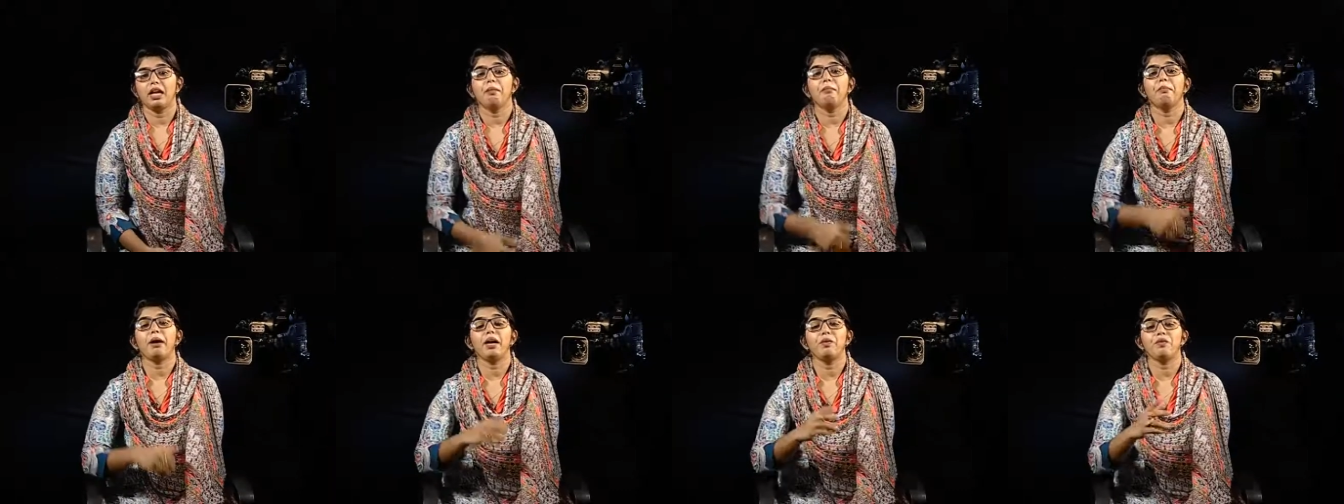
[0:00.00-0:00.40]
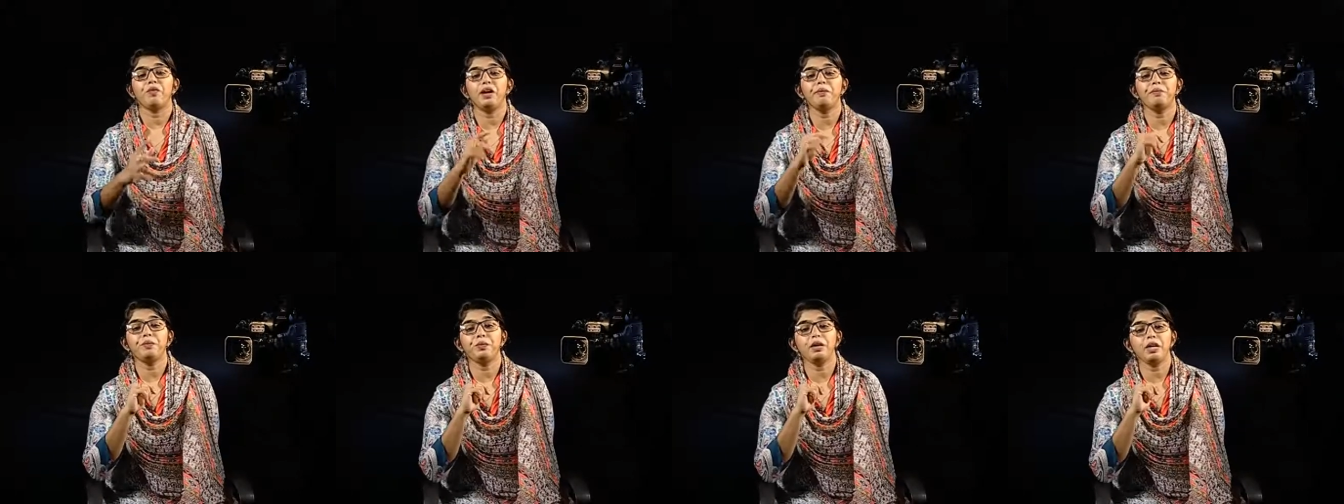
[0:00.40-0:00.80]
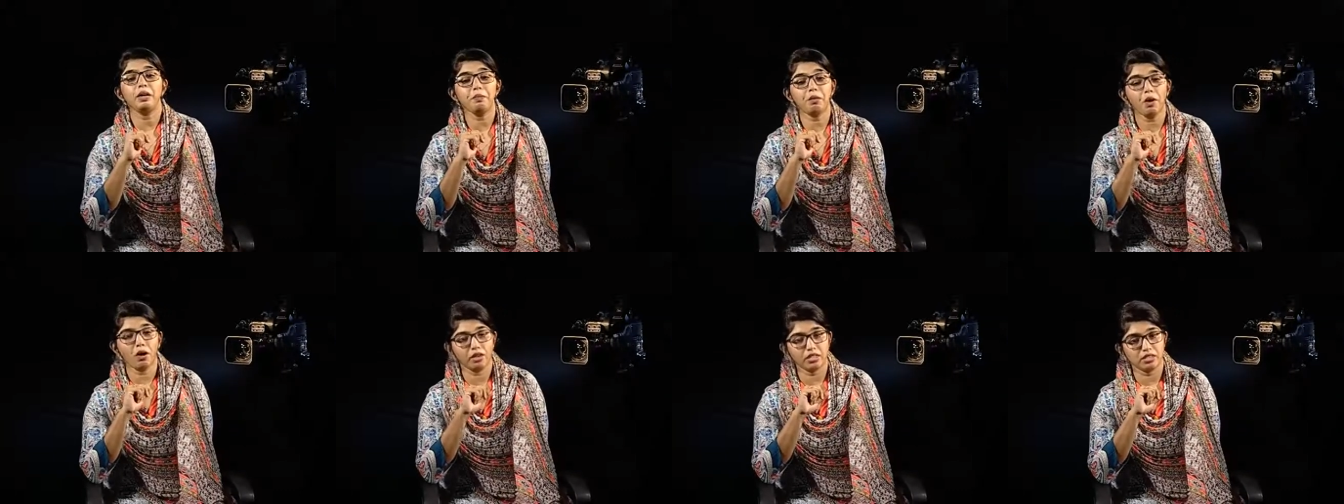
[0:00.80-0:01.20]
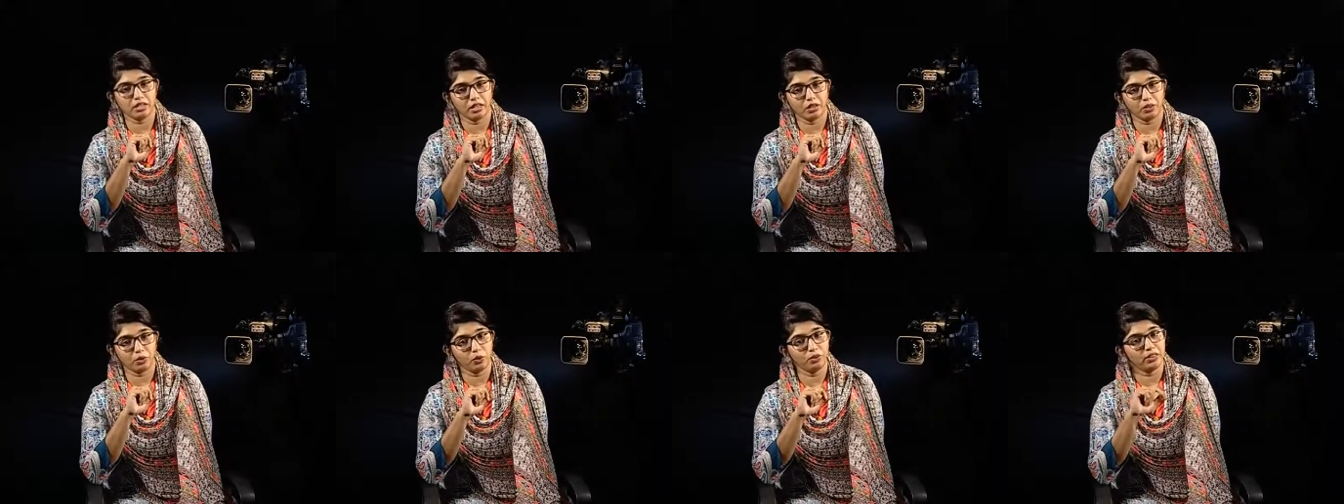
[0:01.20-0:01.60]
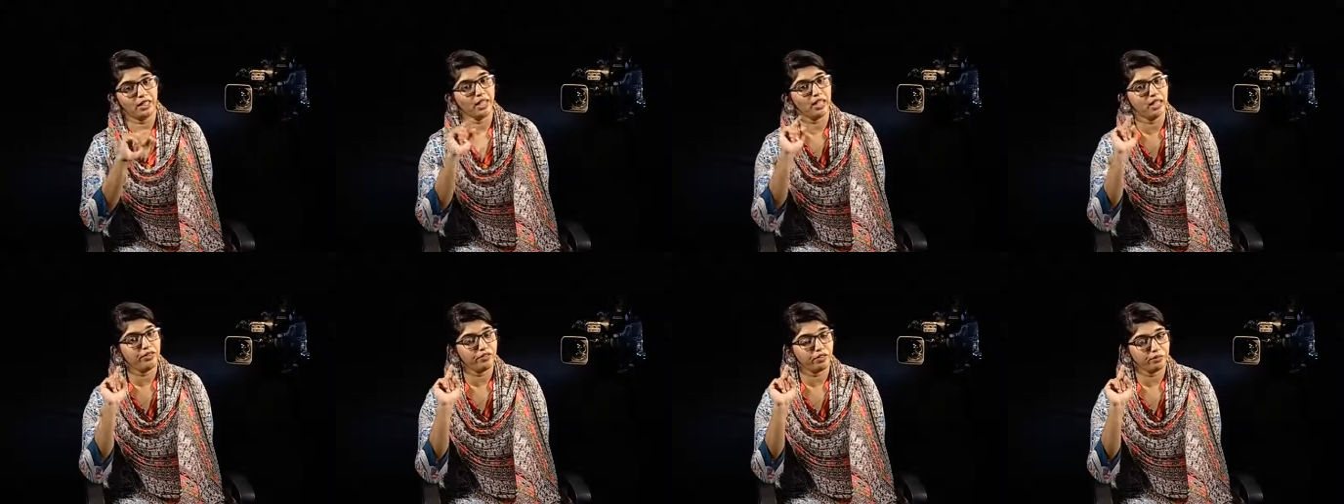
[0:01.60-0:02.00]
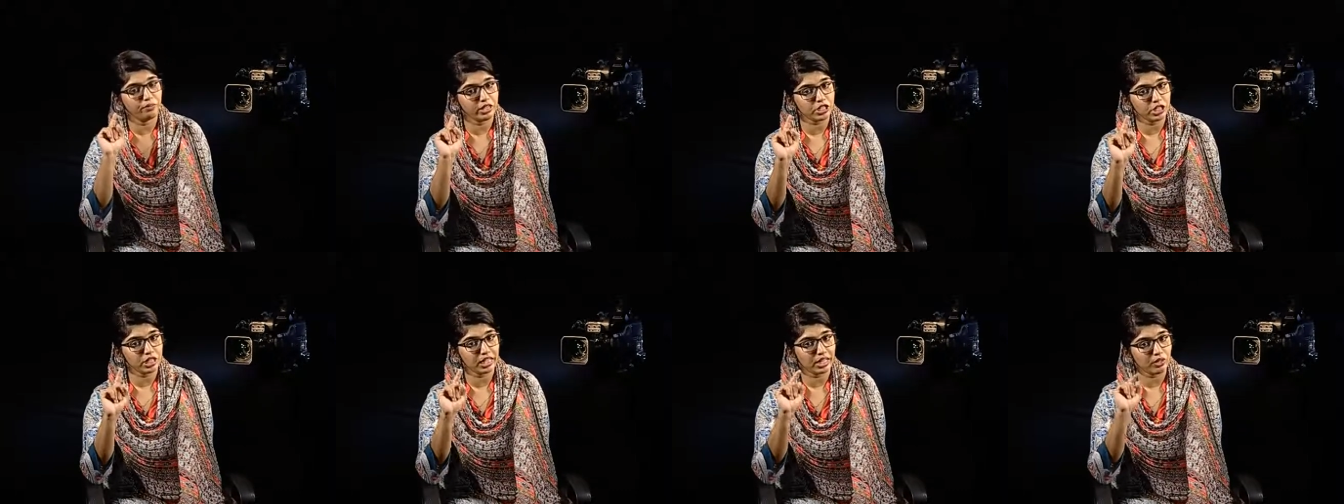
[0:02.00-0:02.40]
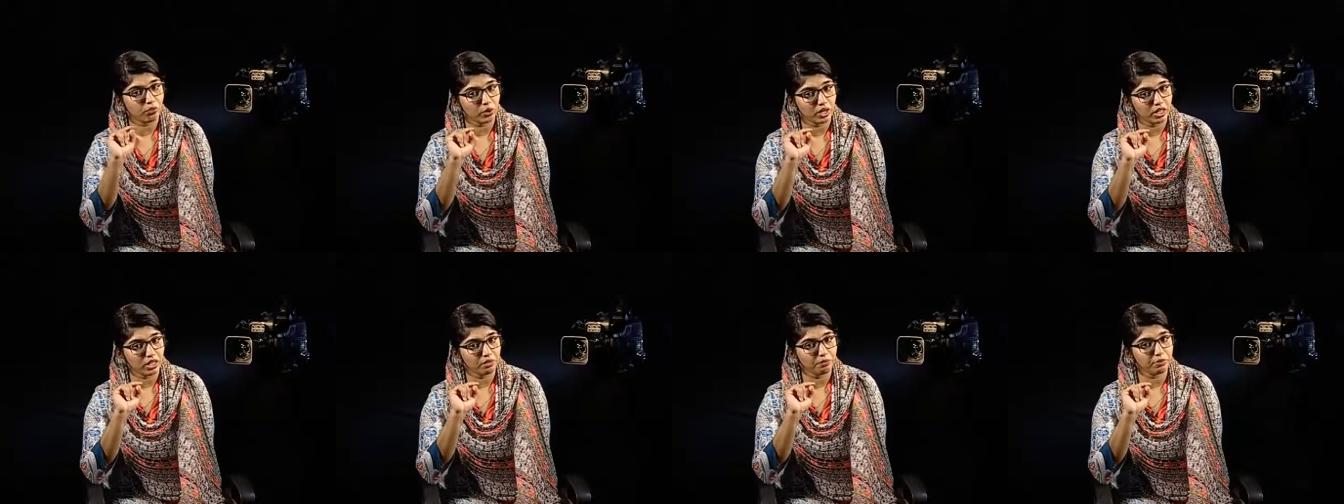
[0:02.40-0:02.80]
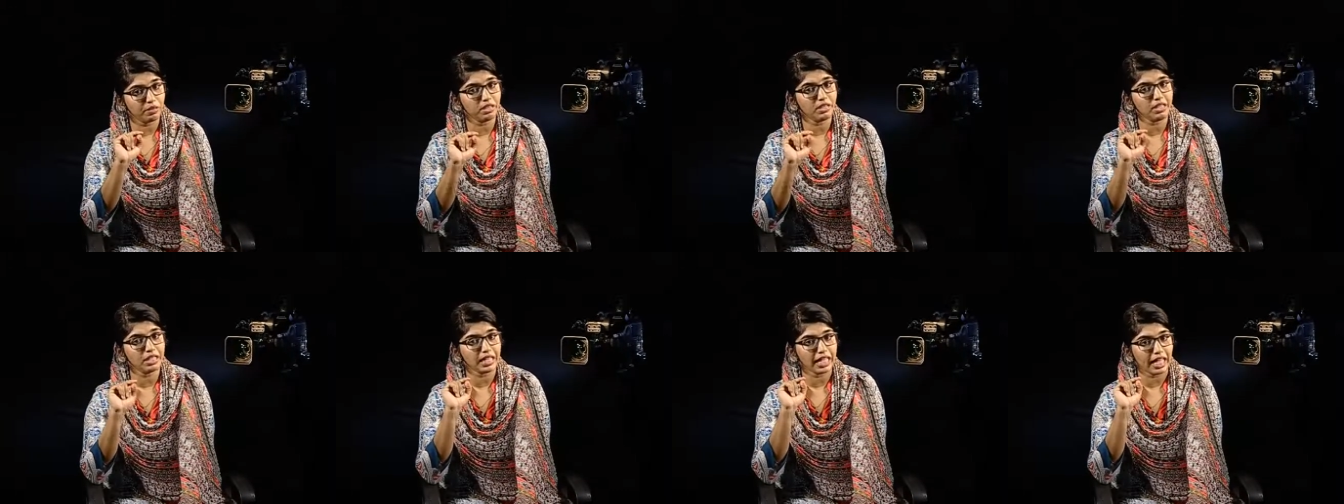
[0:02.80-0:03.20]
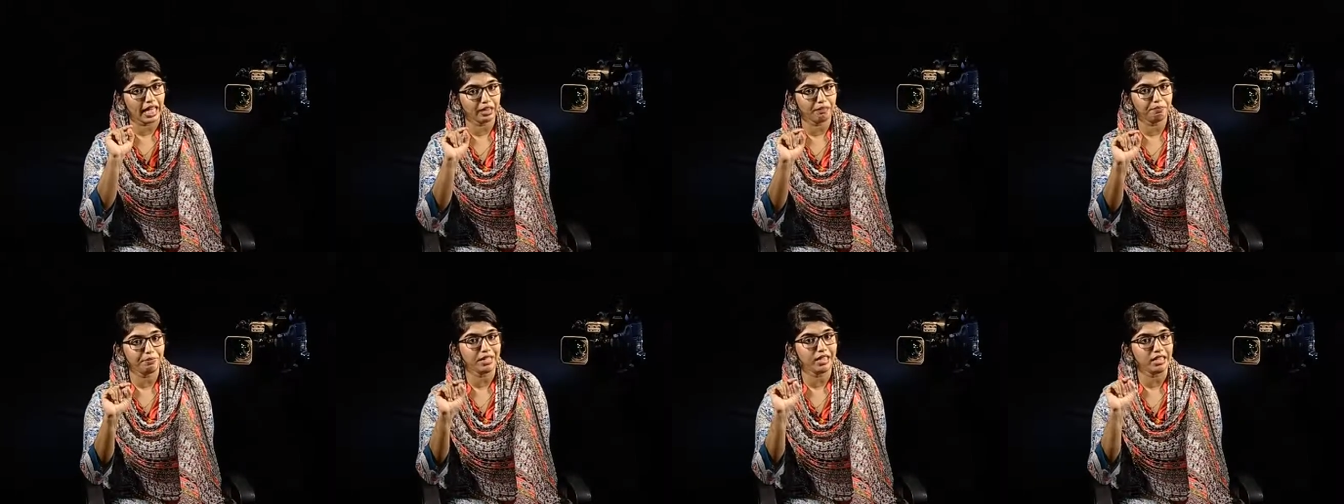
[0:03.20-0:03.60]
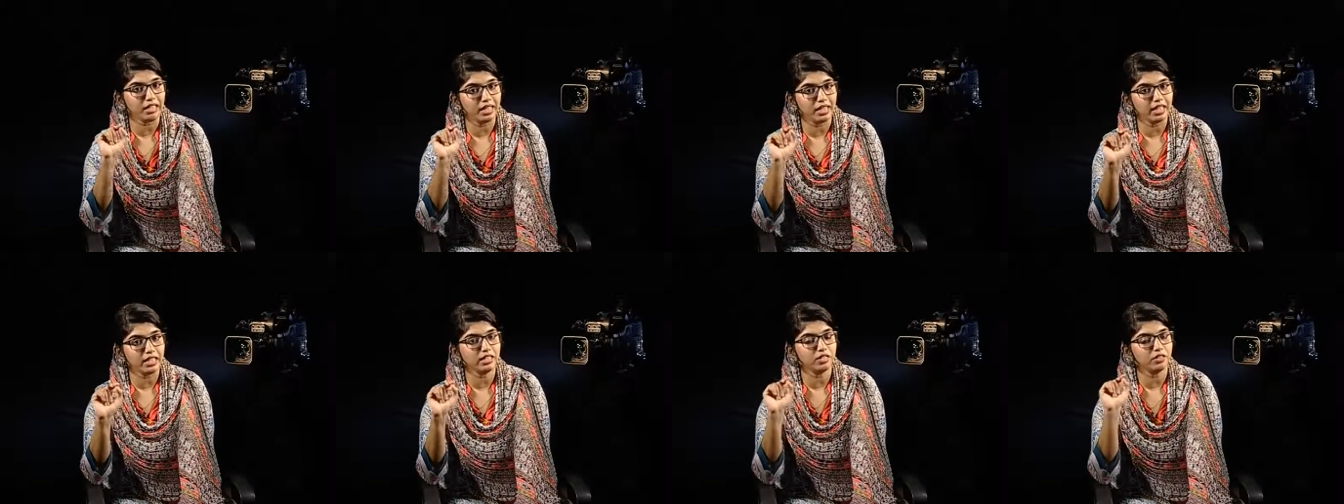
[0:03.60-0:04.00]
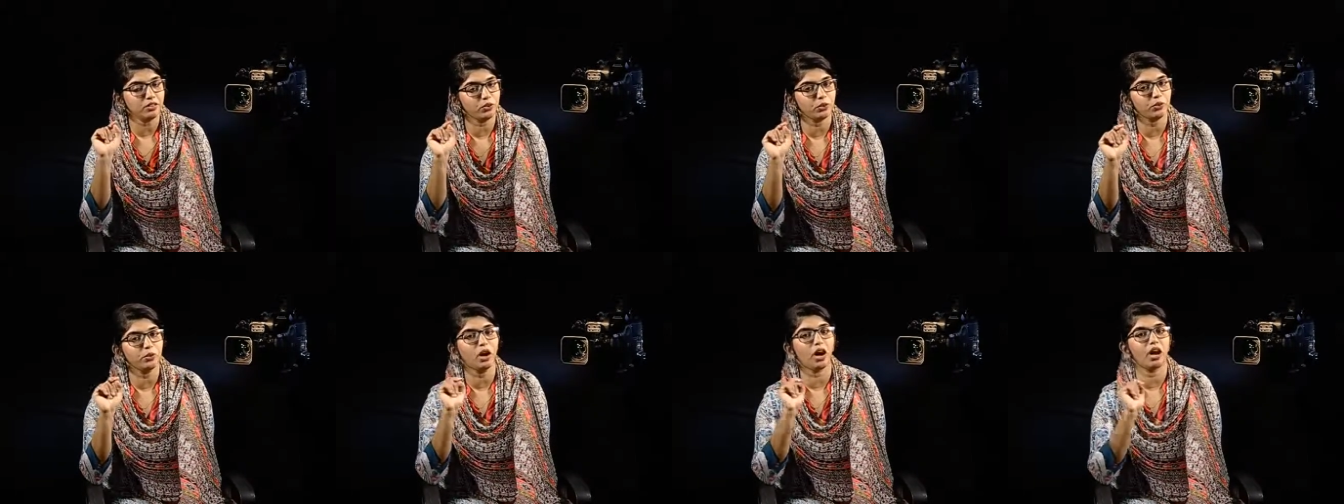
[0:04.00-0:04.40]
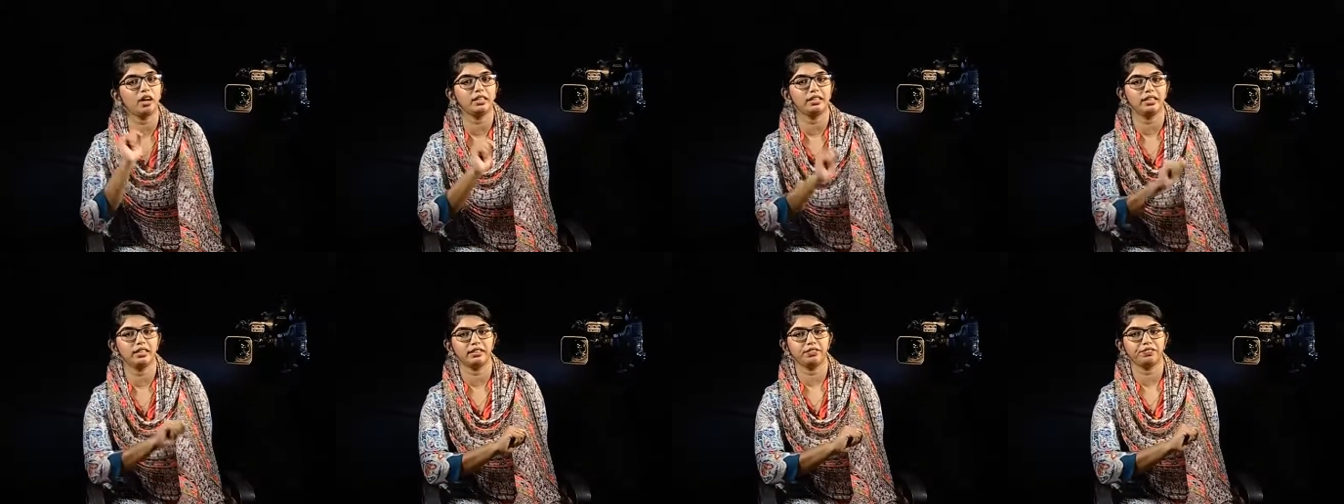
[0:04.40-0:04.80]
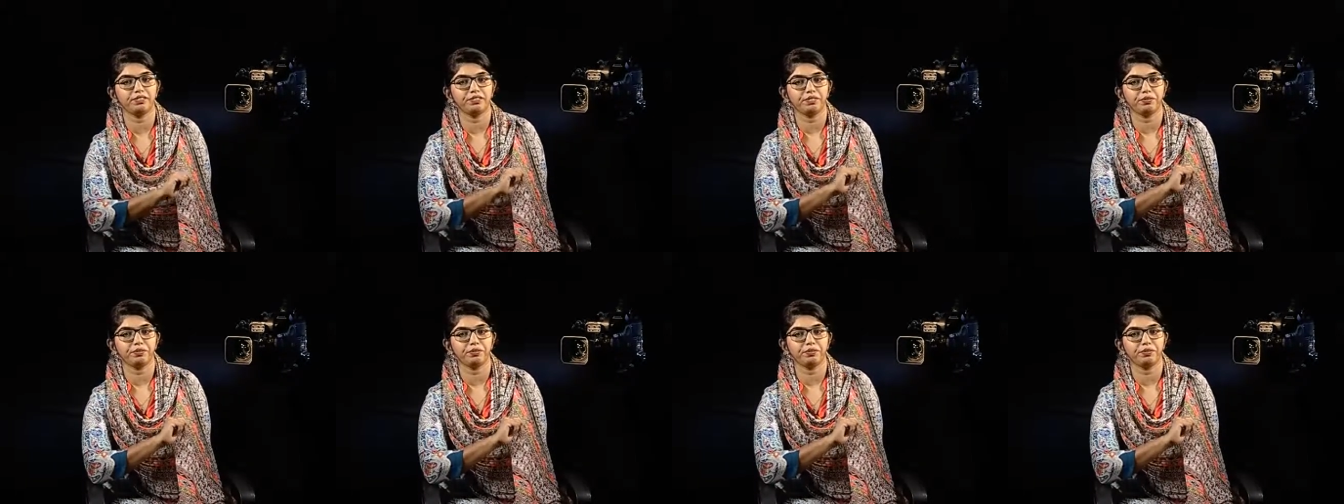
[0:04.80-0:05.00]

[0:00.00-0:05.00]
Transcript: By Web 3.0, the information available can be linked through RDF.